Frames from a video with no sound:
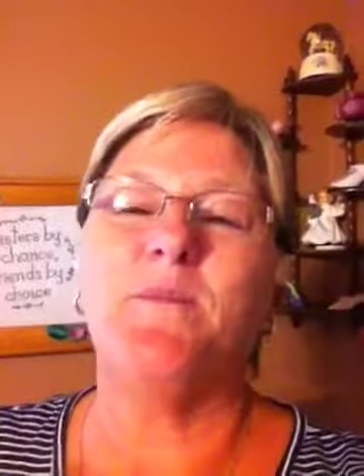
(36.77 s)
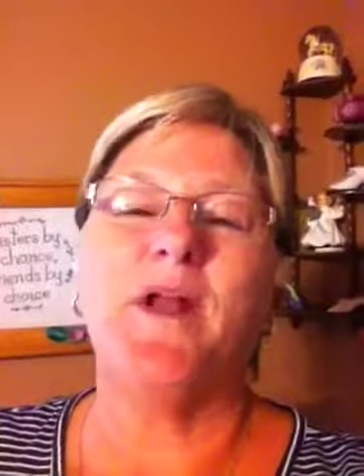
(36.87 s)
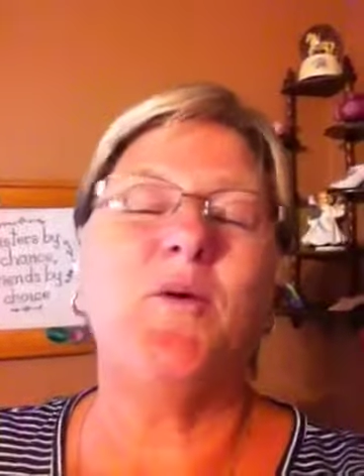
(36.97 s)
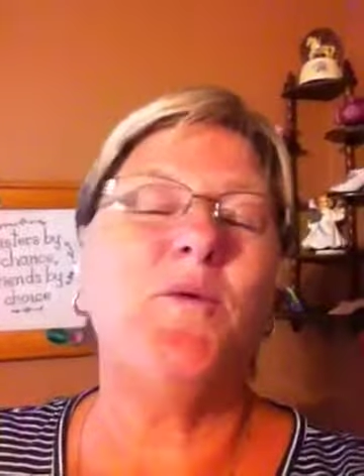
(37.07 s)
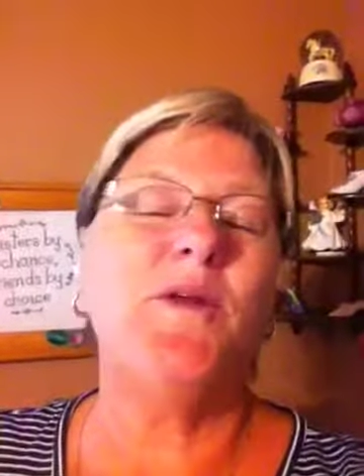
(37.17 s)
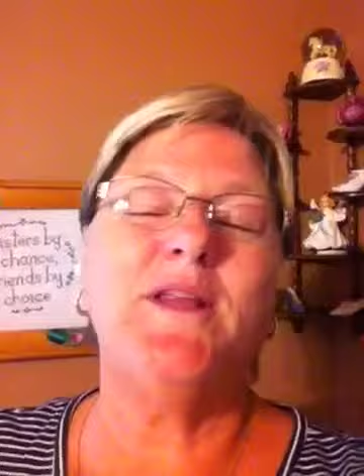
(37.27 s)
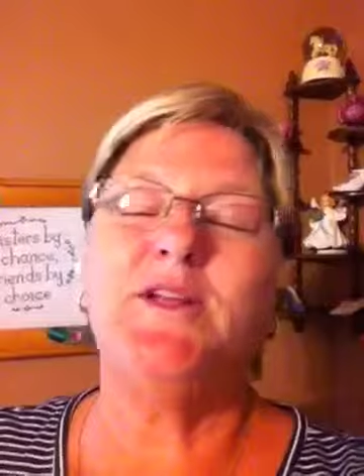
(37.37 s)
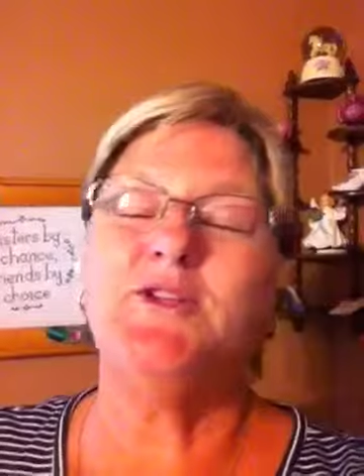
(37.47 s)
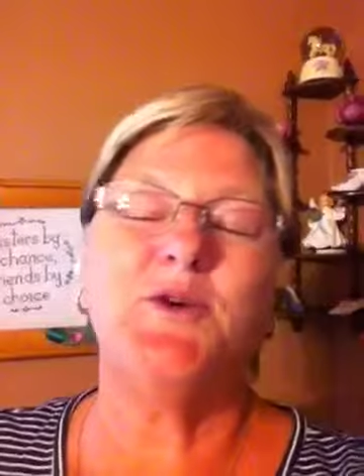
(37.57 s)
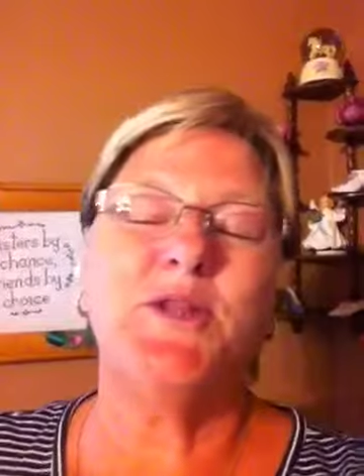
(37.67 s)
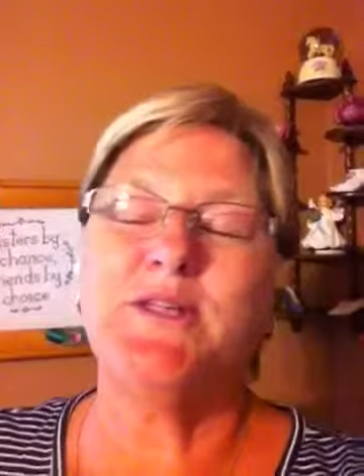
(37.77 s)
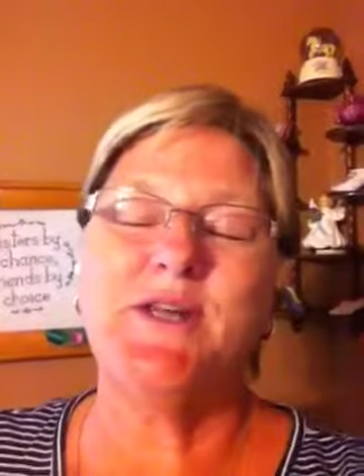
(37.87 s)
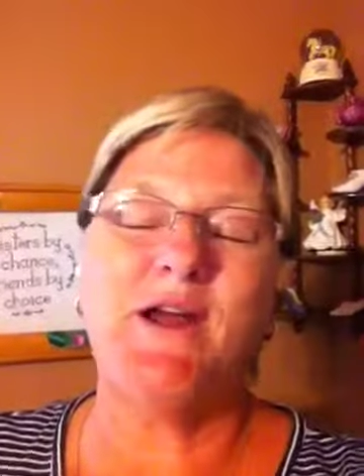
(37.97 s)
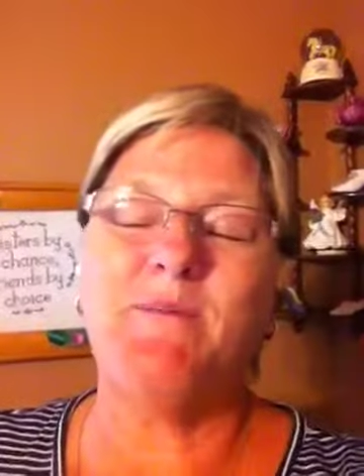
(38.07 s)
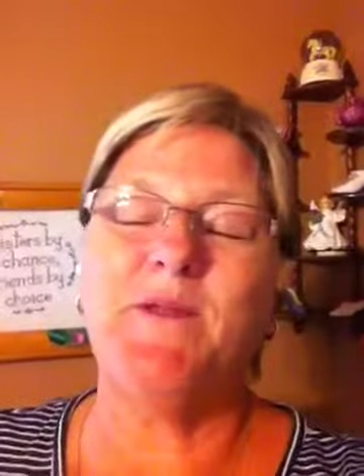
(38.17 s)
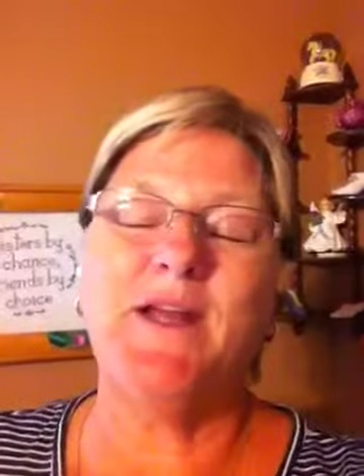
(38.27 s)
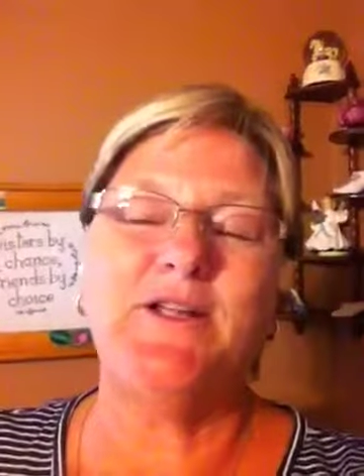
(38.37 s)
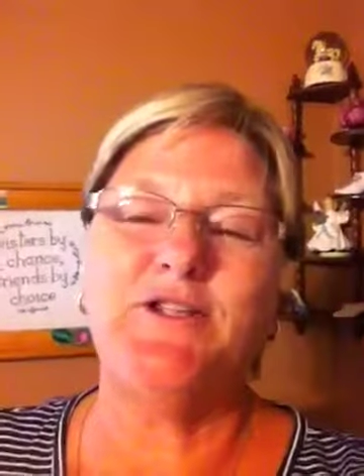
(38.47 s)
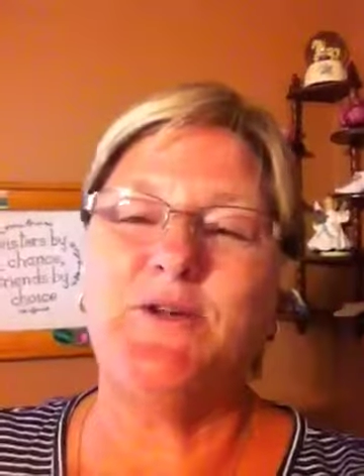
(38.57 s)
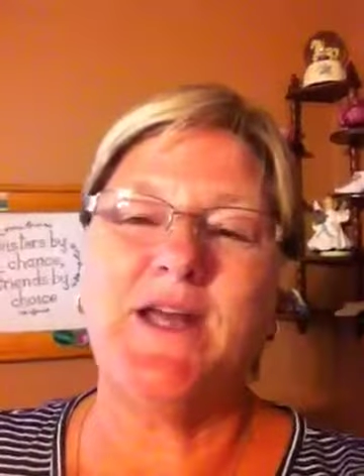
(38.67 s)
but I really enjoy the time that I
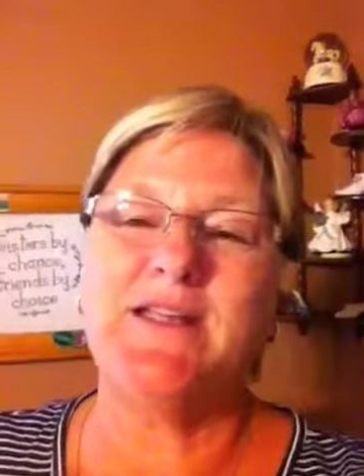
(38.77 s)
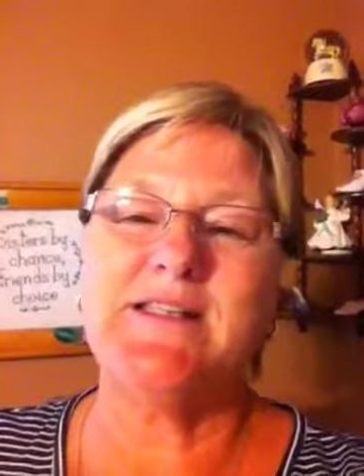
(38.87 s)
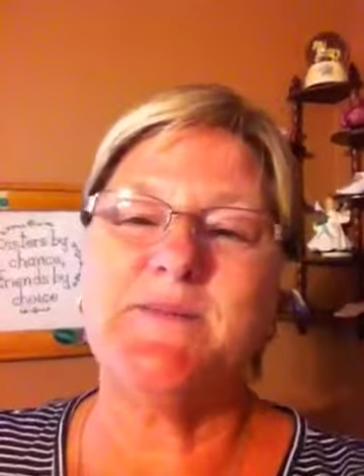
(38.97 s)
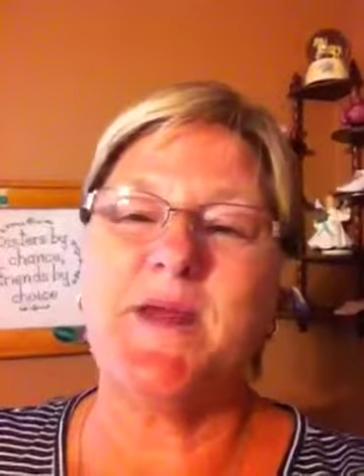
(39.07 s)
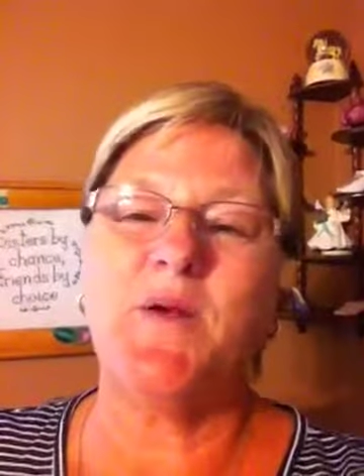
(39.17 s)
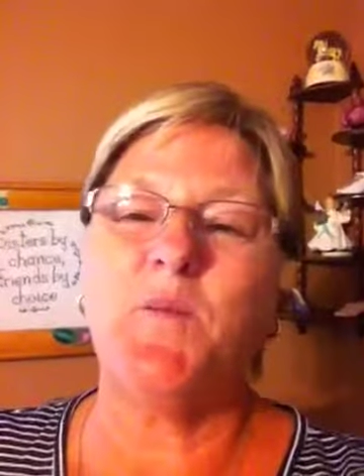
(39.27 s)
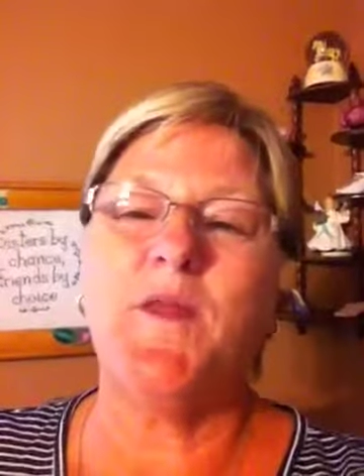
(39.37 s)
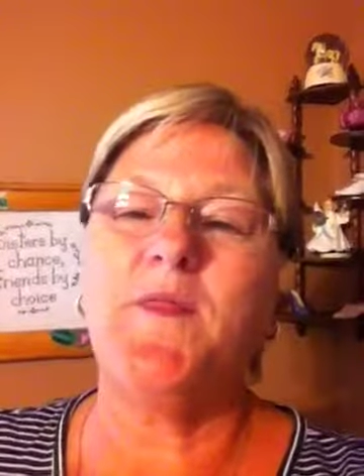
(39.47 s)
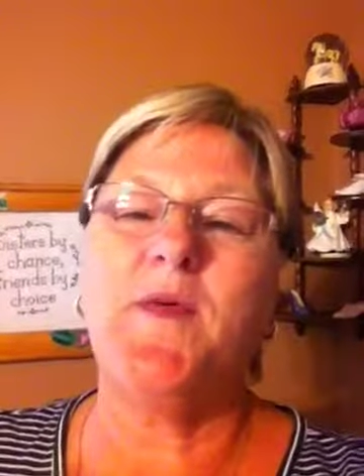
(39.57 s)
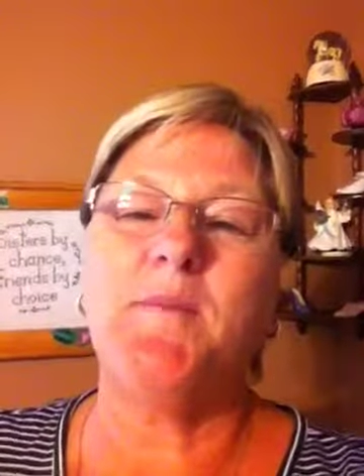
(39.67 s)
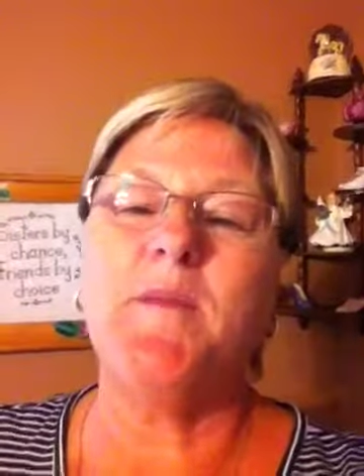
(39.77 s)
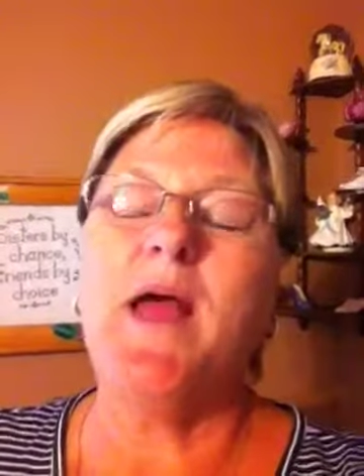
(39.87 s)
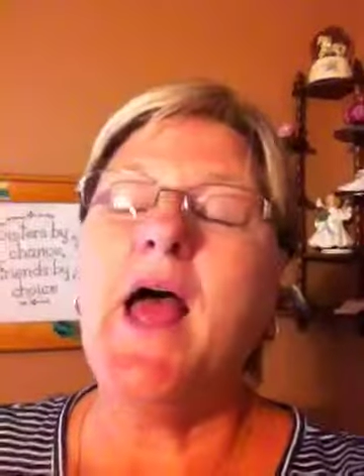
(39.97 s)
do get to spend with them.